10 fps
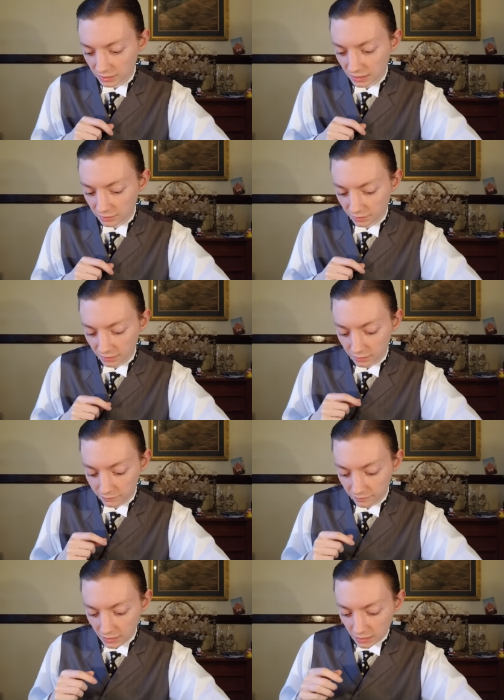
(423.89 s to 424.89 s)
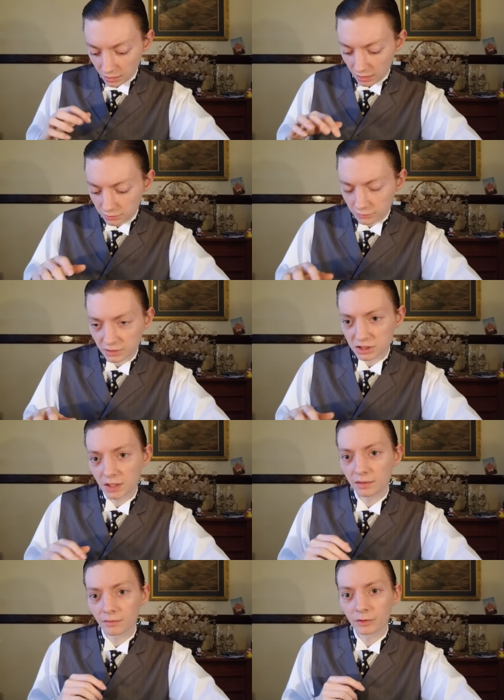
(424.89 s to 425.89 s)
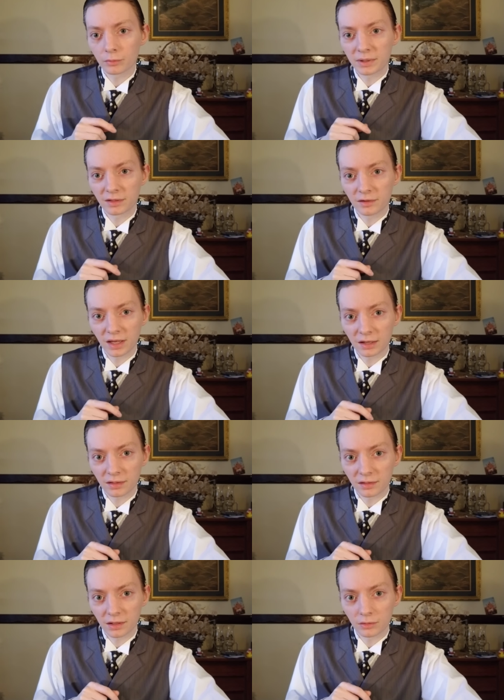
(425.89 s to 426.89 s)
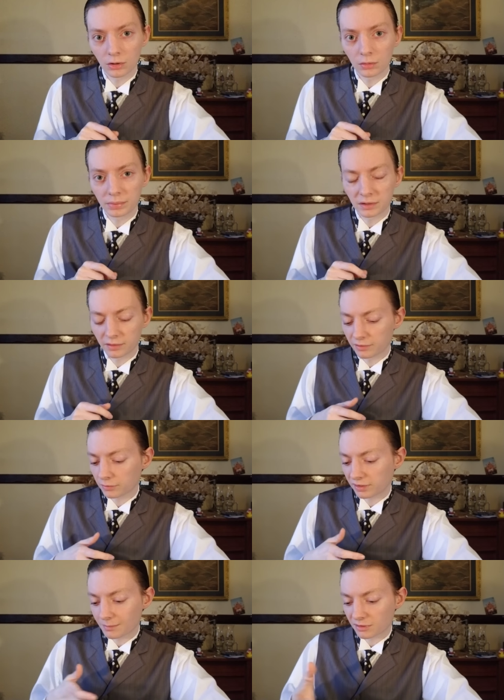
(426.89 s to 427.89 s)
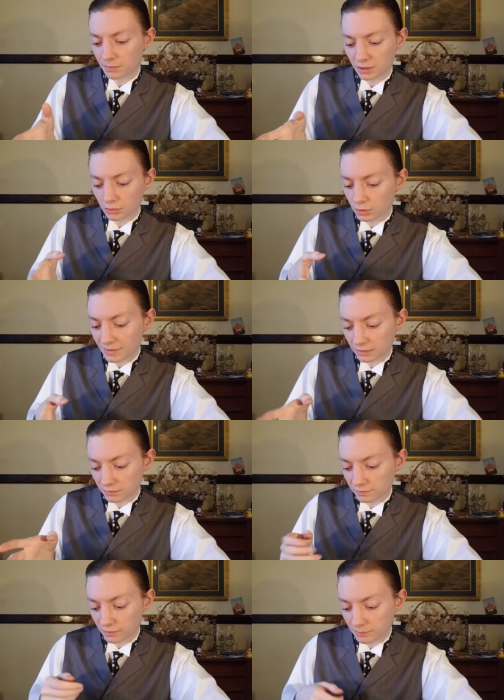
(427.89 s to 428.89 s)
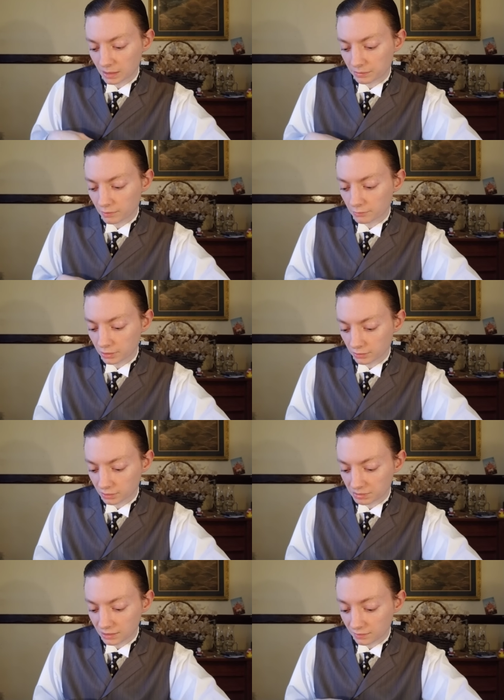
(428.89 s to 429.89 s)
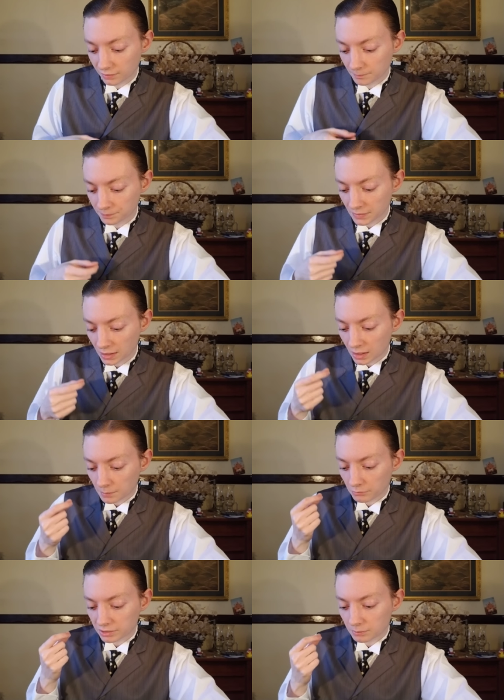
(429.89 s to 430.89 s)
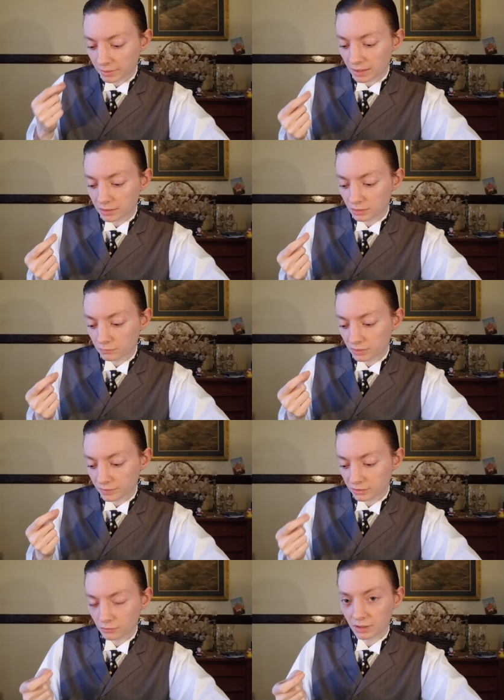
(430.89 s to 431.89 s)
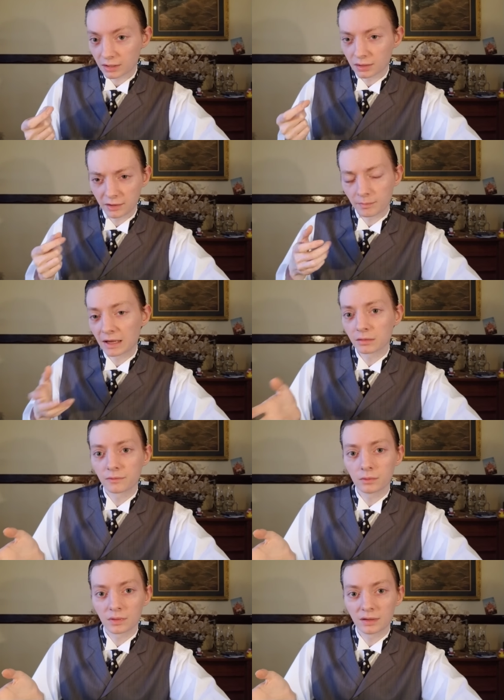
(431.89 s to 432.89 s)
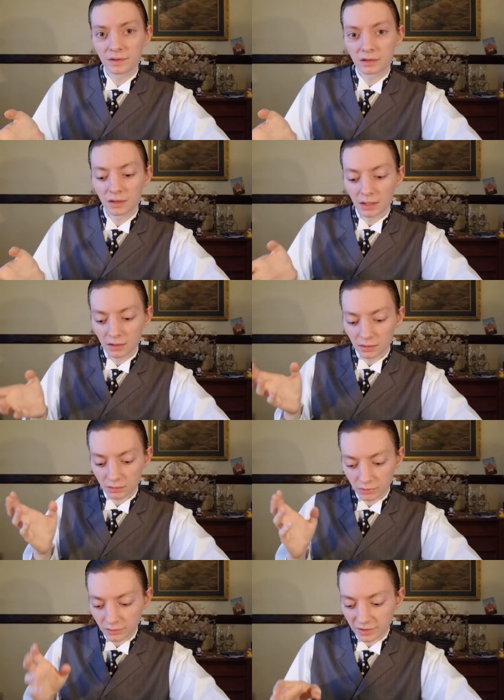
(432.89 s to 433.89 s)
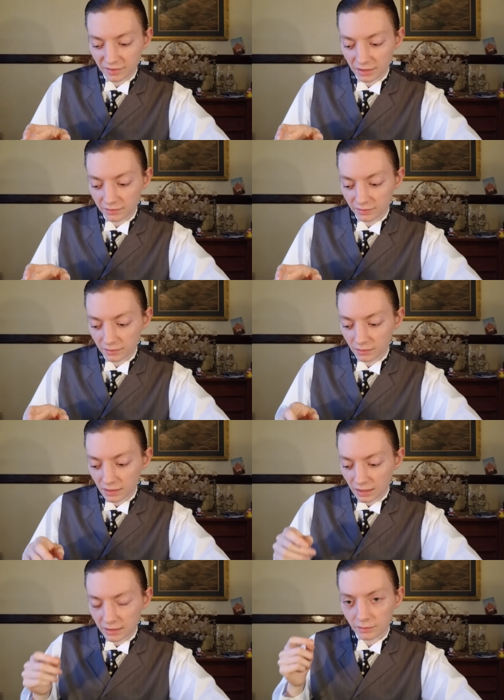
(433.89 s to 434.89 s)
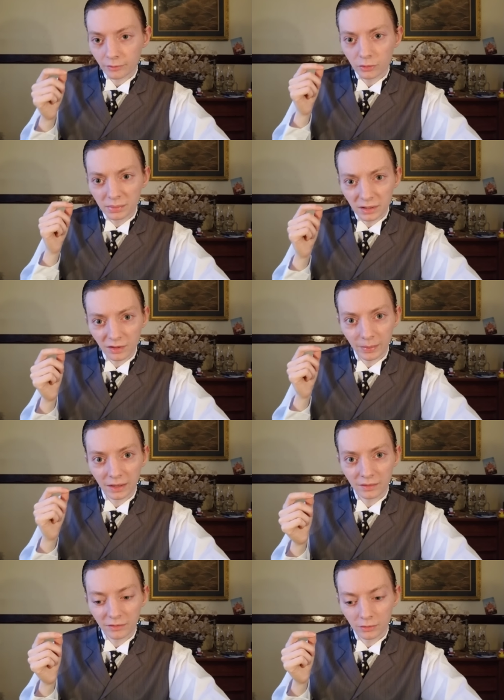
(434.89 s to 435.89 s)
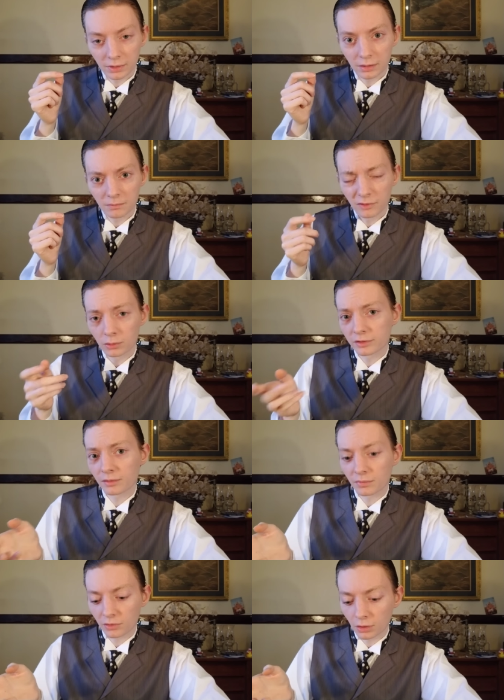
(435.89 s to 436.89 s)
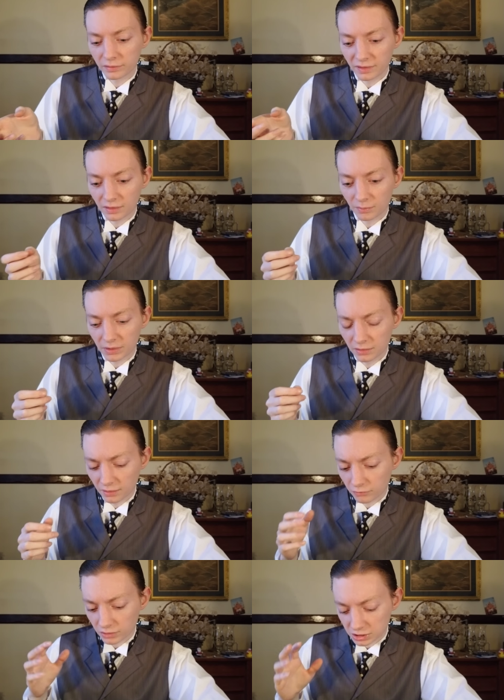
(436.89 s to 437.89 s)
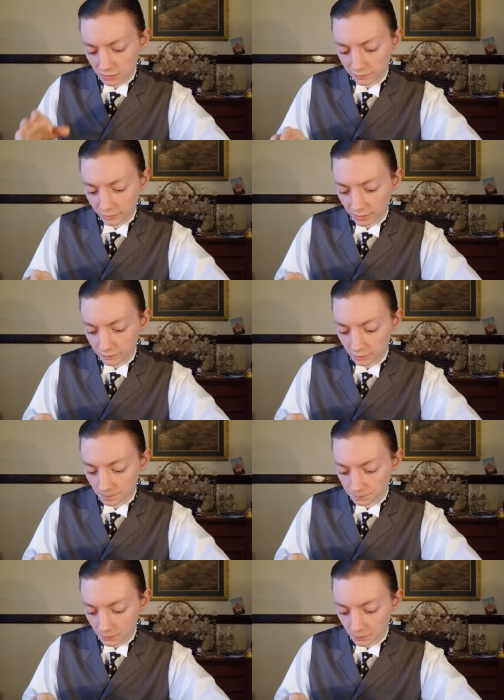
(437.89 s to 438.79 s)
Again, it's kind of under the cheese a little bit so you can't see it all, but there still seems to be a good amount of, of pepperoni on the pizza. But when you bite in, you really do get a nice mouthful of it. You can really taste it. Has a little bit of spice to it, of course some saltiness, but it's just rich in flavor.